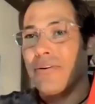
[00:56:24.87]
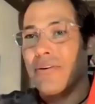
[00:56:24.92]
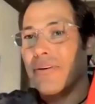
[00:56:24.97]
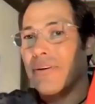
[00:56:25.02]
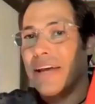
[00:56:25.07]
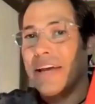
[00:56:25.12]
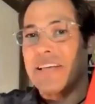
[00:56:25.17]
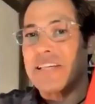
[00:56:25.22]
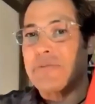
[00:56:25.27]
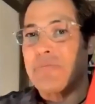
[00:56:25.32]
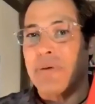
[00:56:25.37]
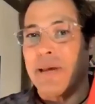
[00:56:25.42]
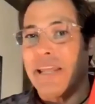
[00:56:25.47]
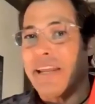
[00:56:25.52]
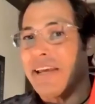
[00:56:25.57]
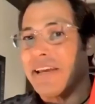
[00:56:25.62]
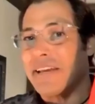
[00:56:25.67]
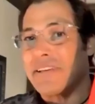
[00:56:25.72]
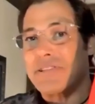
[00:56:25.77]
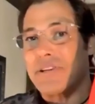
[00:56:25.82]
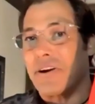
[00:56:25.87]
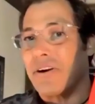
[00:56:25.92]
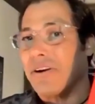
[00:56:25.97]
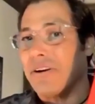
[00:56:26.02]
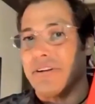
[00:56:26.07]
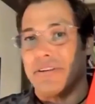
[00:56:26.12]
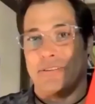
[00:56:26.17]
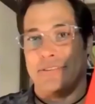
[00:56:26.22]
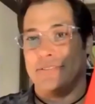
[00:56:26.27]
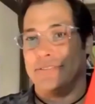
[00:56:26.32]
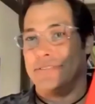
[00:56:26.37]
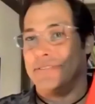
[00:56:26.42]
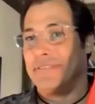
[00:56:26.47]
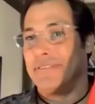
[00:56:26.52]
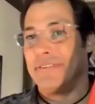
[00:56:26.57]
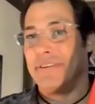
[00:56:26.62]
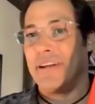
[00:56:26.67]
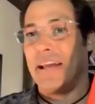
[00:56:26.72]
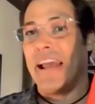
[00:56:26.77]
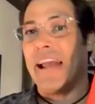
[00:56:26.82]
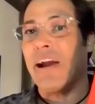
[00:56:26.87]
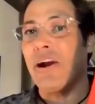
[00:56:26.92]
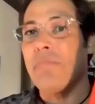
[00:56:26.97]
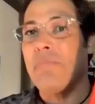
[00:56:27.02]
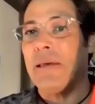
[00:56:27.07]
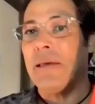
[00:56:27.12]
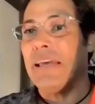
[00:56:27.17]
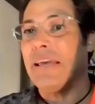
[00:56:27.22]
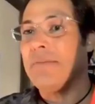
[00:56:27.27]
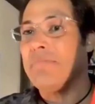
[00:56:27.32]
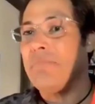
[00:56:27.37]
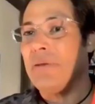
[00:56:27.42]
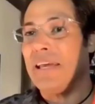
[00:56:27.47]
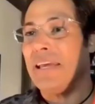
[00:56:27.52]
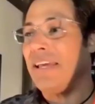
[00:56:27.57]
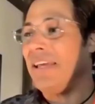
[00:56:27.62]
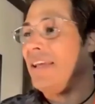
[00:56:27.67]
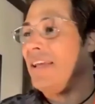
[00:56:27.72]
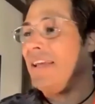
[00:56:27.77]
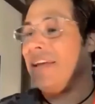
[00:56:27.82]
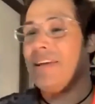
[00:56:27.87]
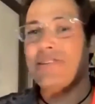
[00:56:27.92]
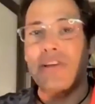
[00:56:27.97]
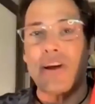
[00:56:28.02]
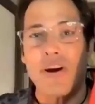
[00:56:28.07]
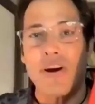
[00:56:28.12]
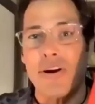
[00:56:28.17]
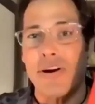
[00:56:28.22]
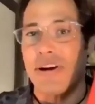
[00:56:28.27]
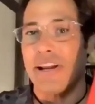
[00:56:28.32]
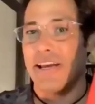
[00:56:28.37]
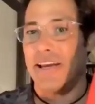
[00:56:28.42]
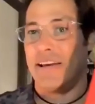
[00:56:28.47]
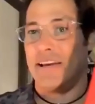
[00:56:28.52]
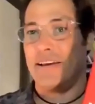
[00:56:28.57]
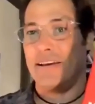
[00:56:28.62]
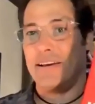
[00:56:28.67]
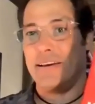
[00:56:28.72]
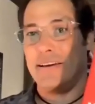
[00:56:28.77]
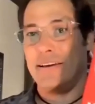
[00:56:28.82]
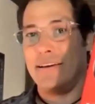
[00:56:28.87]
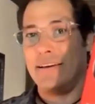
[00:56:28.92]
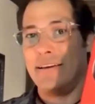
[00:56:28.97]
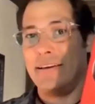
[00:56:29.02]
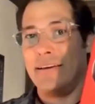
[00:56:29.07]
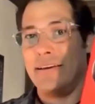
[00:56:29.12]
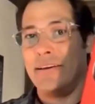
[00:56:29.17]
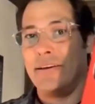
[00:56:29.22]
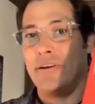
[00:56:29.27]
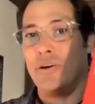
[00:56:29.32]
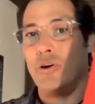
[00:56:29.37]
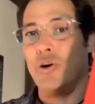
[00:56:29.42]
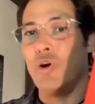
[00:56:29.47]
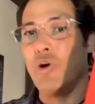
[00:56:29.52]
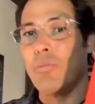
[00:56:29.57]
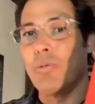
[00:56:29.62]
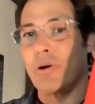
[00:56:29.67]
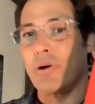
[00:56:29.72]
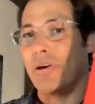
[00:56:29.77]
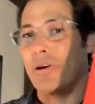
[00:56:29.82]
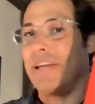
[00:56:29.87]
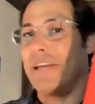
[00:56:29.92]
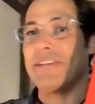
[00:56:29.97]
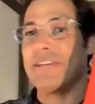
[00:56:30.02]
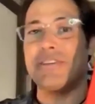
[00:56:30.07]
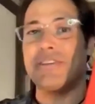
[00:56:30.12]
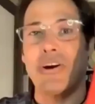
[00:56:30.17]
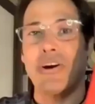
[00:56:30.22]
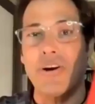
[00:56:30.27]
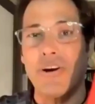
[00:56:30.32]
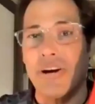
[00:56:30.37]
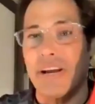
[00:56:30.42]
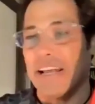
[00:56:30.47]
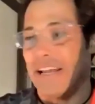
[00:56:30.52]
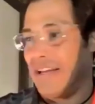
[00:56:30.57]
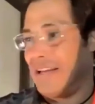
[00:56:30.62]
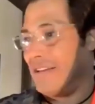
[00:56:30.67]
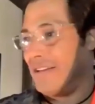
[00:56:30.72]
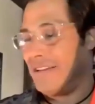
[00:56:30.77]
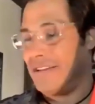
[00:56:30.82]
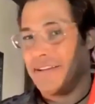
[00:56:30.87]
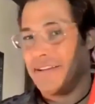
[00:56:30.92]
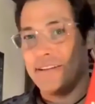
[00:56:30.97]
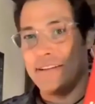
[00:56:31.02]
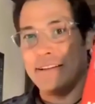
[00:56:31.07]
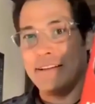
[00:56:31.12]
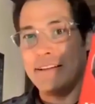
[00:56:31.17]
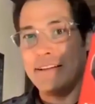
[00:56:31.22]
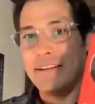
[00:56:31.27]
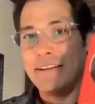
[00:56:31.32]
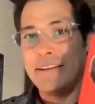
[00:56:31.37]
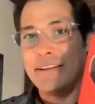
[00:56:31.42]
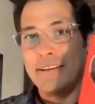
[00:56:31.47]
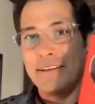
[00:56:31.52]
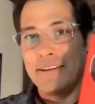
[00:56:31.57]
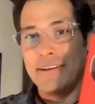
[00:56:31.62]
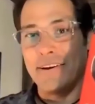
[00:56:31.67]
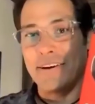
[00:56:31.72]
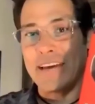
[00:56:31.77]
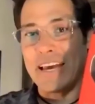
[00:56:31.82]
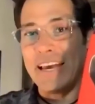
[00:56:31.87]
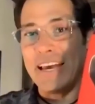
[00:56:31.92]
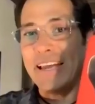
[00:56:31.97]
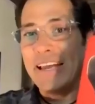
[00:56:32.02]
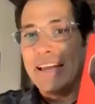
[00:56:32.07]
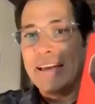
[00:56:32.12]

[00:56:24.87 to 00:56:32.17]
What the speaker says: Expedia is hurting. Airbnb is hurting. Uber is hurting. Okay.